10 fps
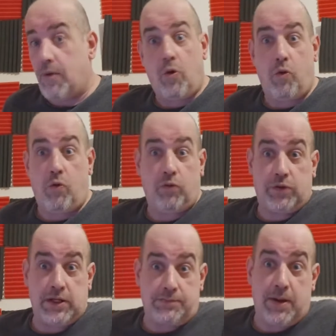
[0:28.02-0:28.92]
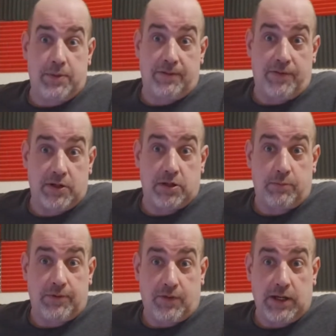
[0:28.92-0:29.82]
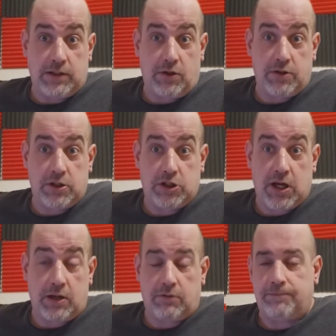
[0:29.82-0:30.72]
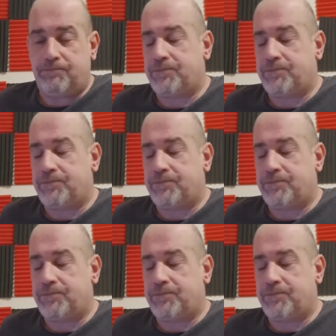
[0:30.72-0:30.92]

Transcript: Or this may be the first time you've clicked on this channel.